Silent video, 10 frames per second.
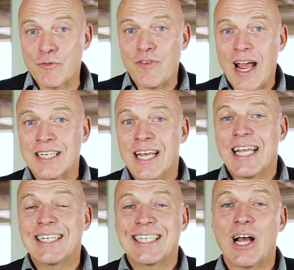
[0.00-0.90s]
In fact,
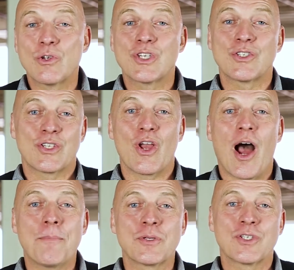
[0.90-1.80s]
he tells us the
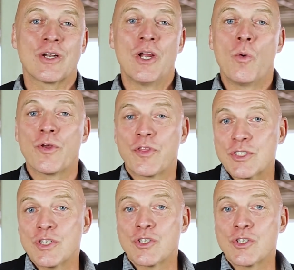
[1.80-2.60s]
opposite with this